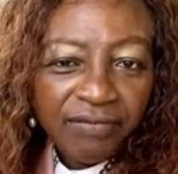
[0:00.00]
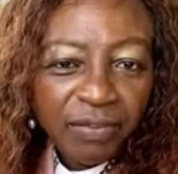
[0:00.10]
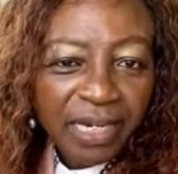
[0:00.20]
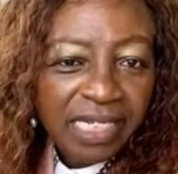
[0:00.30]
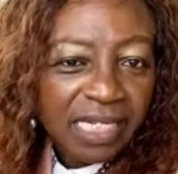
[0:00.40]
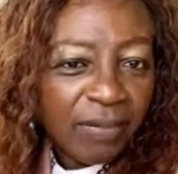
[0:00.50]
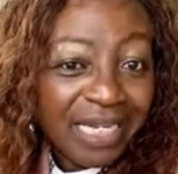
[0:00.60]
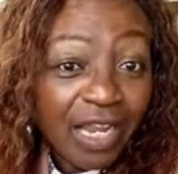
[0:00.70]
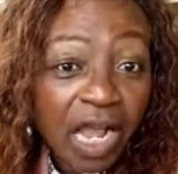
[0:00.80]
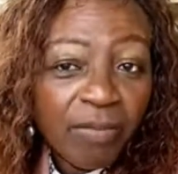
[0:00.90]
Everybody set up
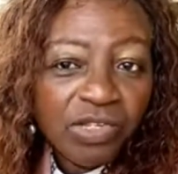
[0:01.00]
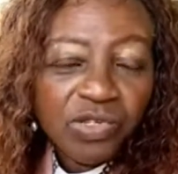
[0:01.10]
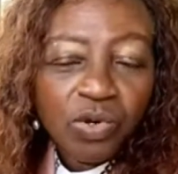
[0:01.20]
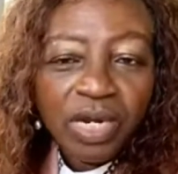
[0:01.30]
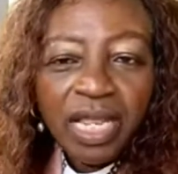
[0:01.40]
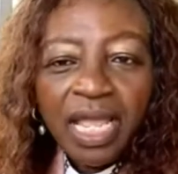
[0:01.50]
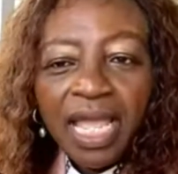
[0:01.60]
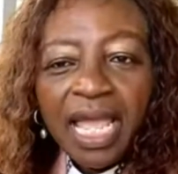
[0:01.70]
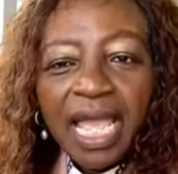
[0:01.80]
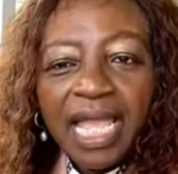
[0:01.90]
an e-commerce store,
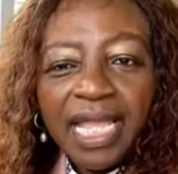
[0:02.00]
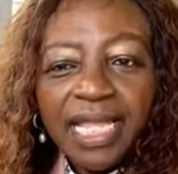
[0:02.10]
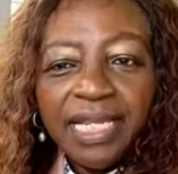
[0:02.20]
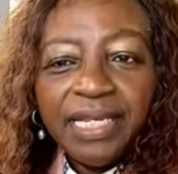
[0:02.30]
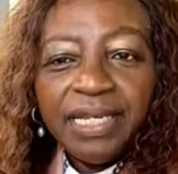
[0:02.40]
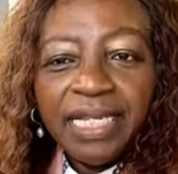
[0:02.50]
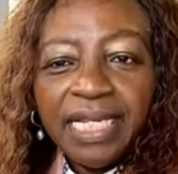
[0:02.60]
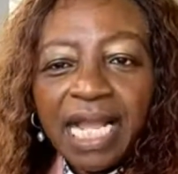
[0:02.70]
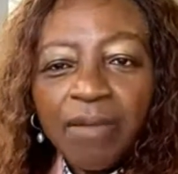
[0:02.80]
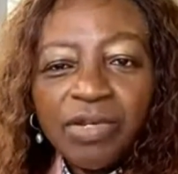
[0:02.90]
and
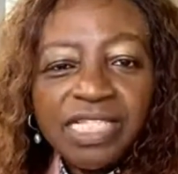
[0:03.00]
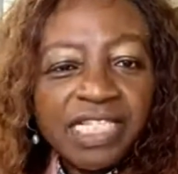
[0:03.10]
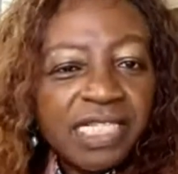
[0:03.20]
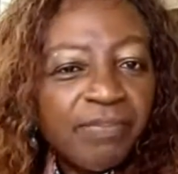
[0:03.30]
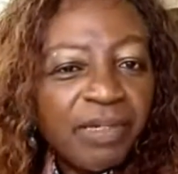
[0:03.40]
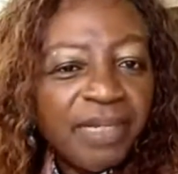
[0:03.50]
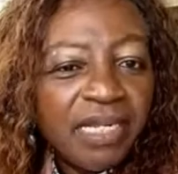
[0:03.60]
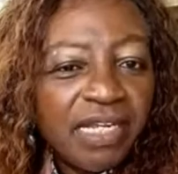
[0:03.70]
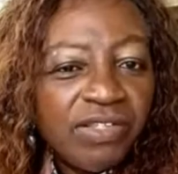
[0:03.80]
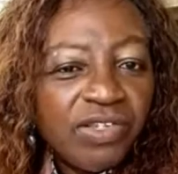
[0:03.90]
e-commerce is simply
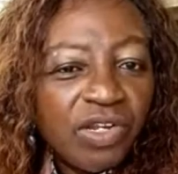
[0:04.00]
because,